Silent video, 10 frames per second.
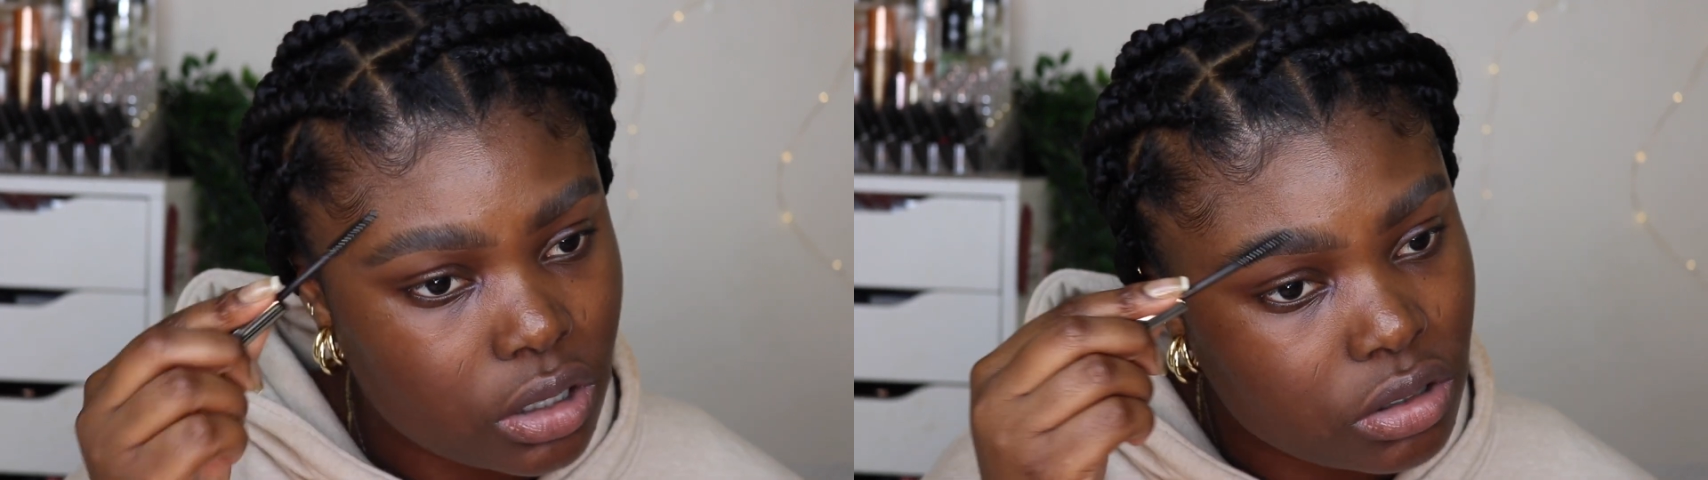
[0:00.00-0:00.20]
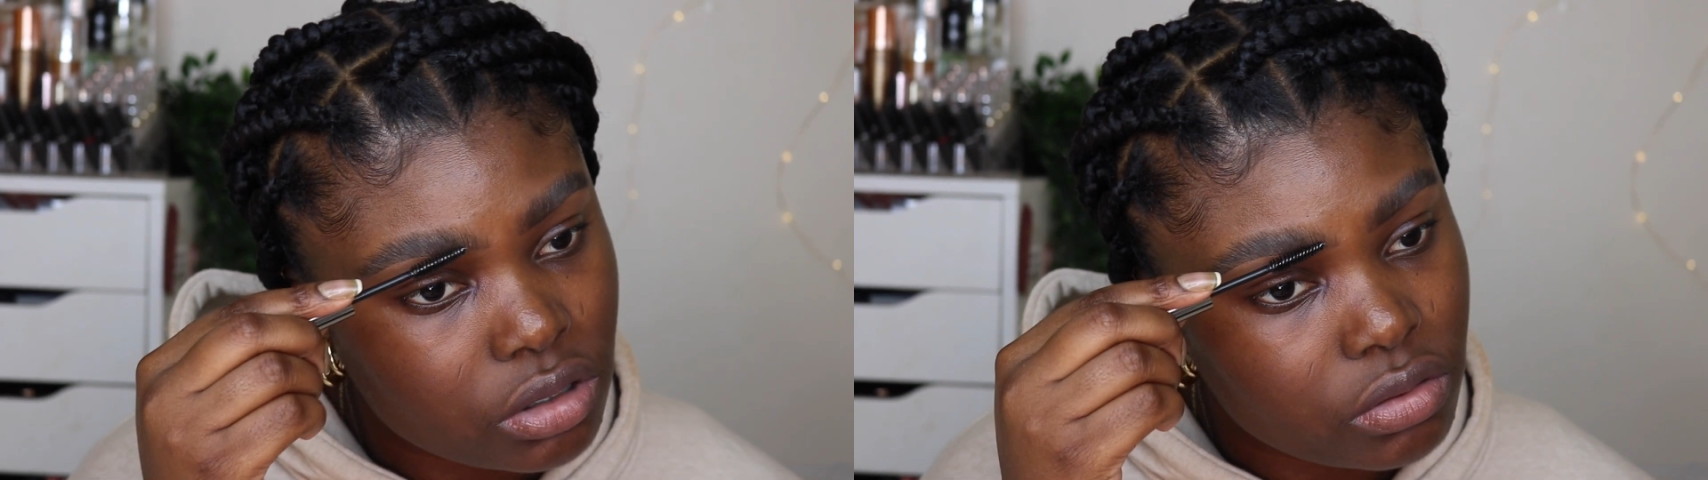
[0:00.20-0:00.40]

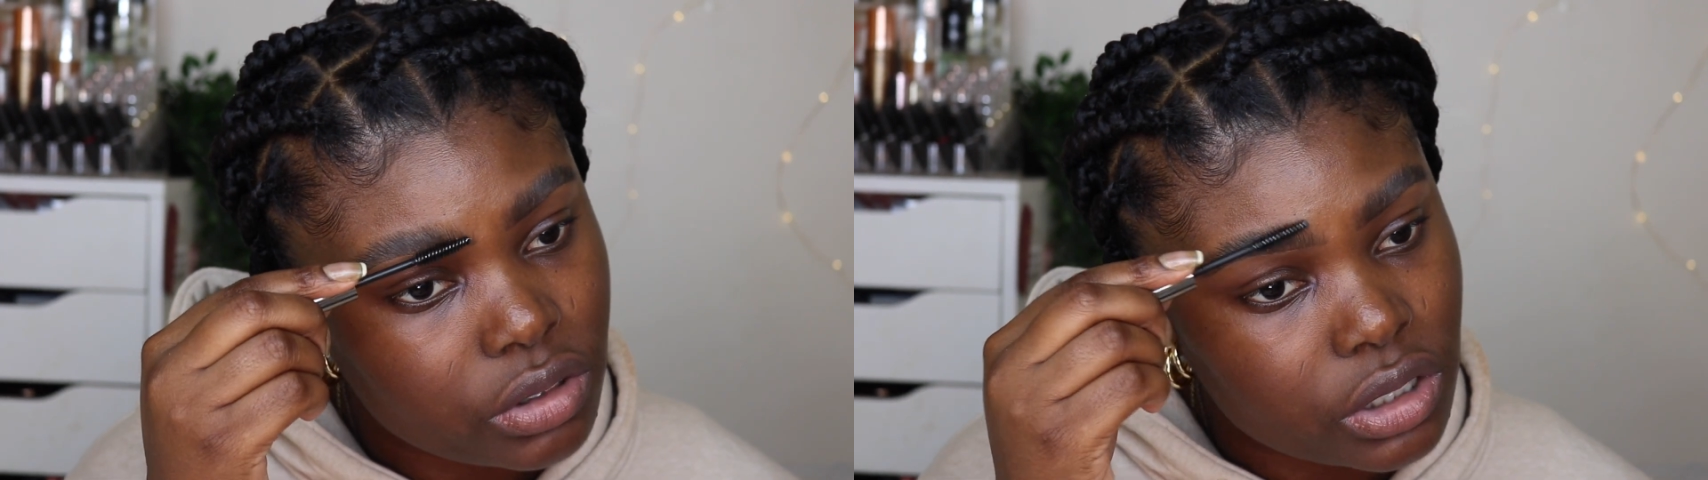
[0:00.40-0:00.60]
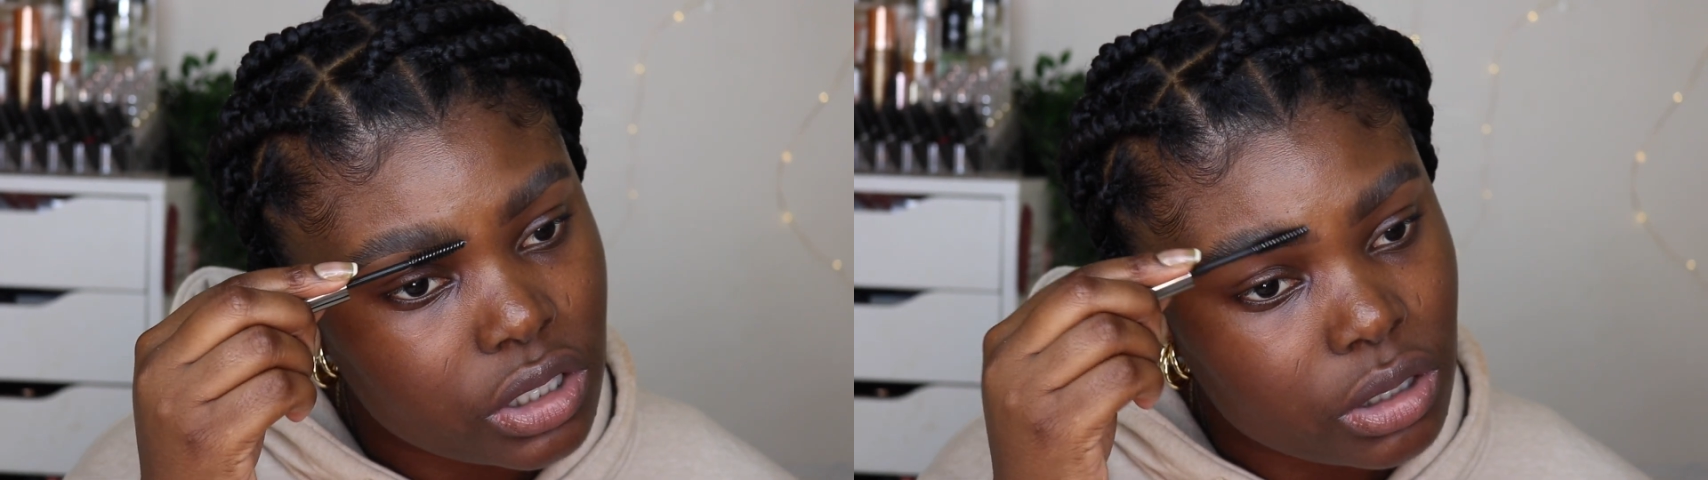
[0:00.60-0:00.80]
sort of
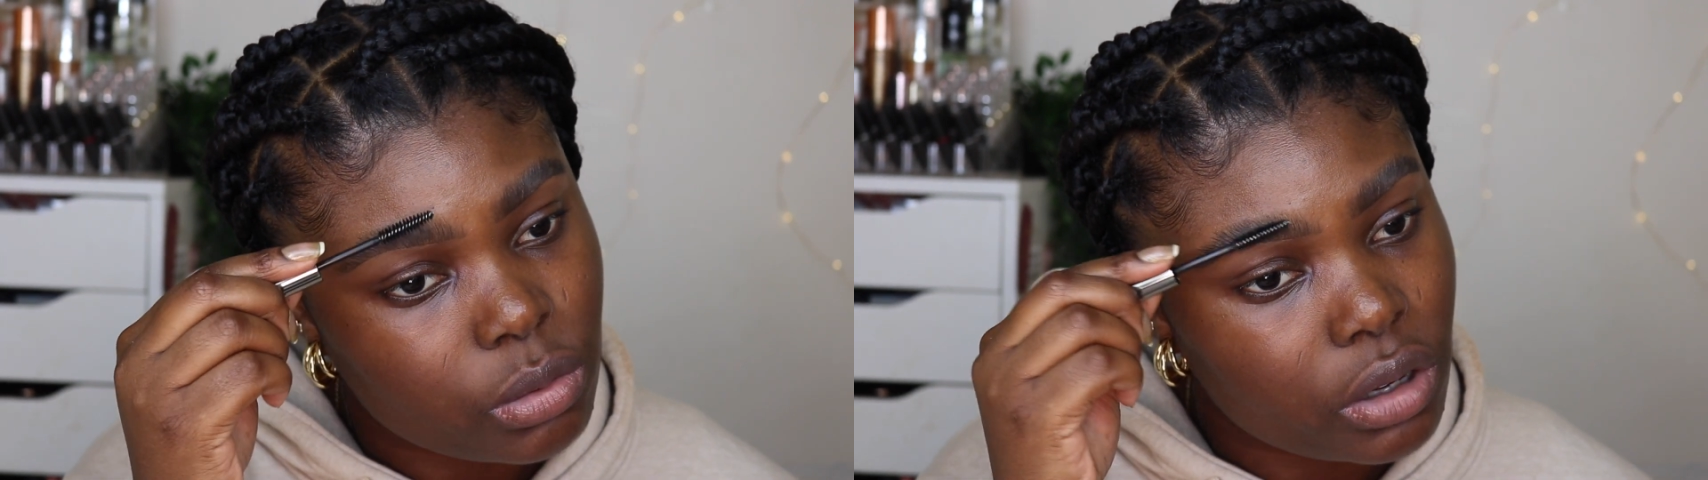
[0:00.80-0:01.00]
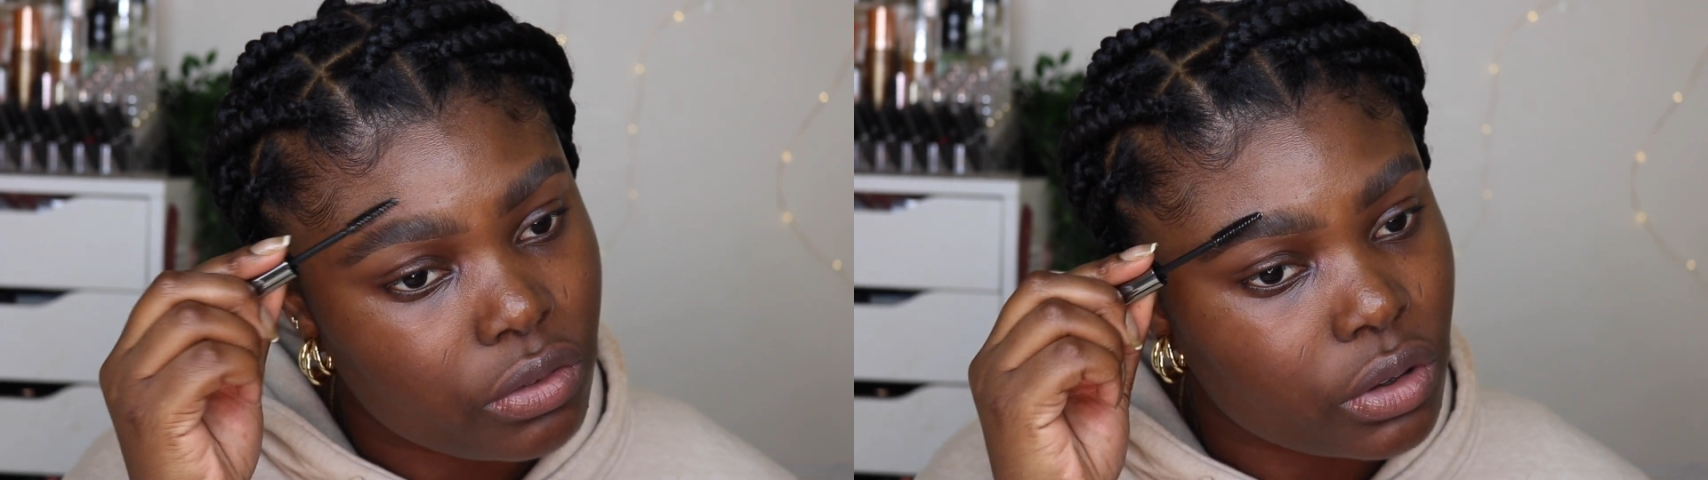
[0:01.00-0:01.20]
want to see
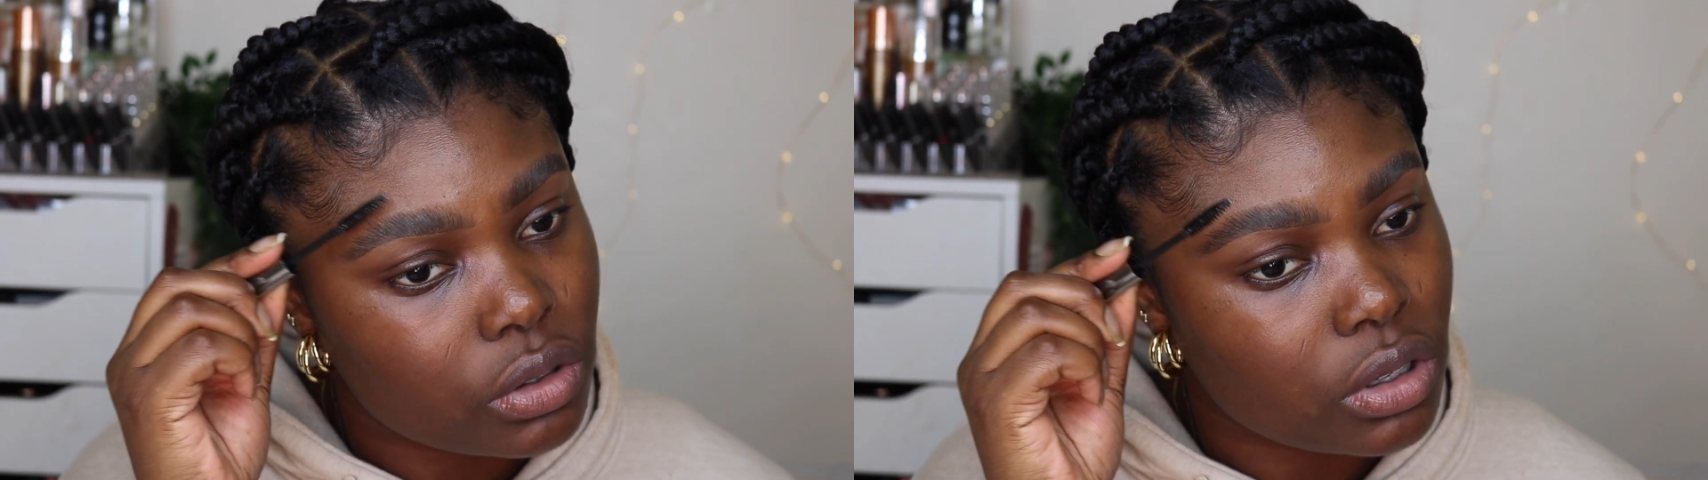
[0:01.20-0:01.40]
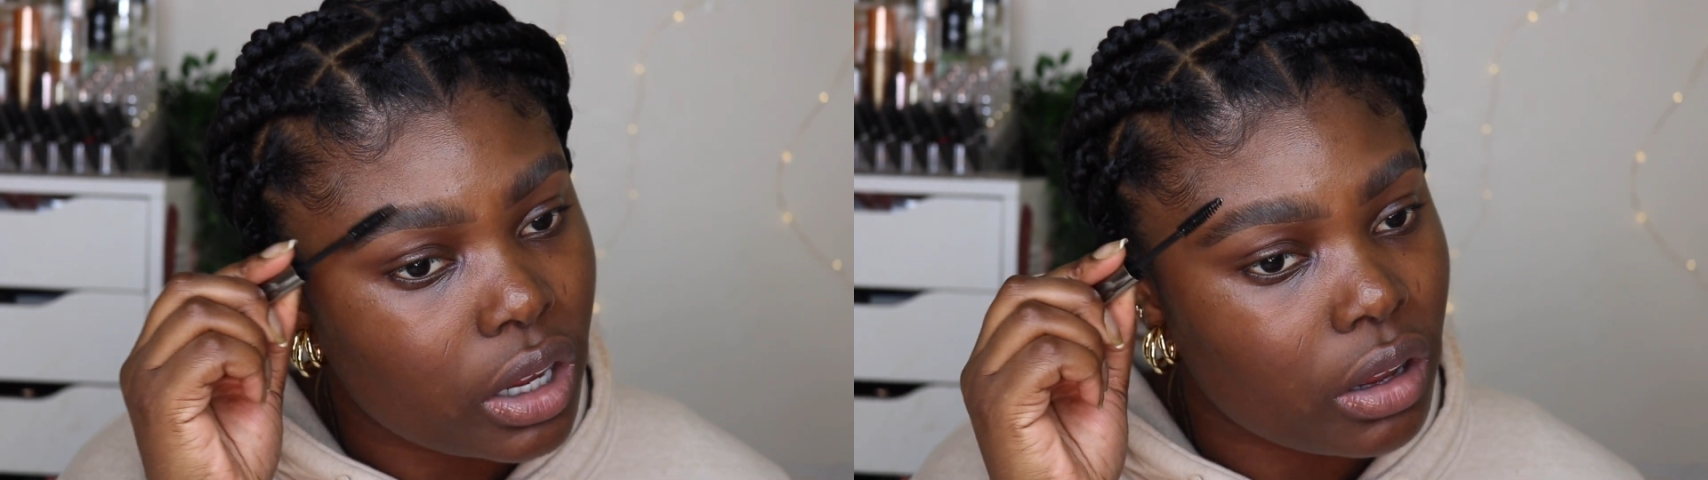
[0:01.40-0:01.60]
what it feels
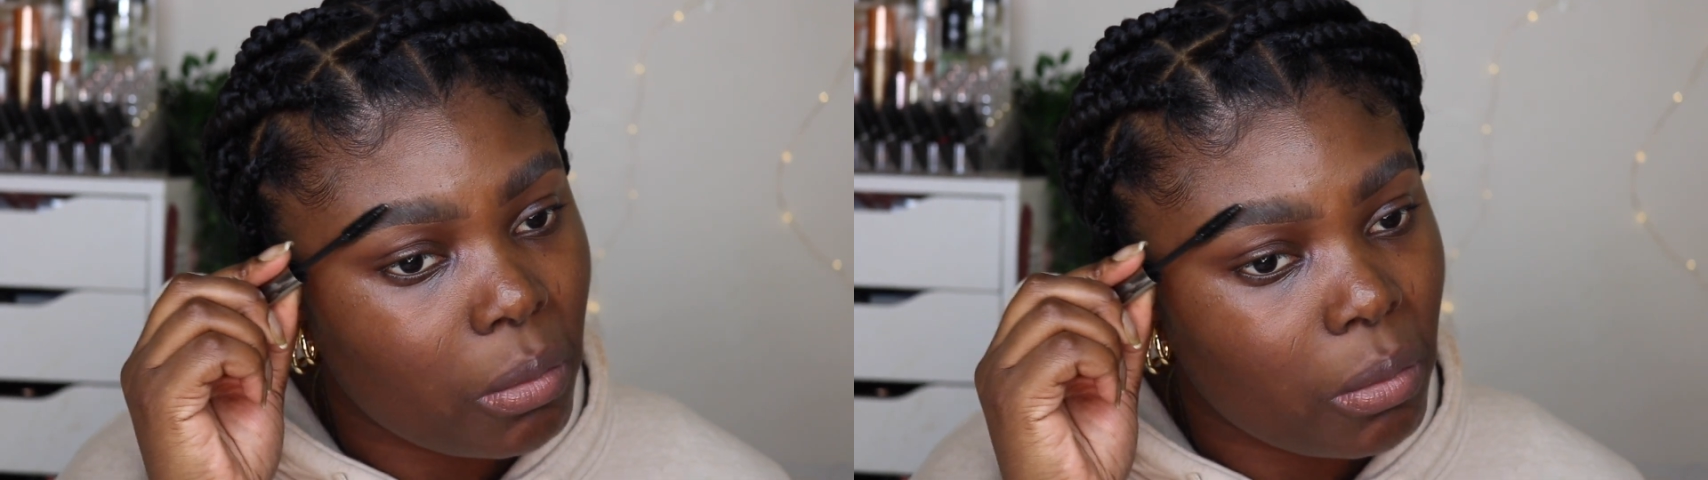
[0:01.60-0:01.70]
like.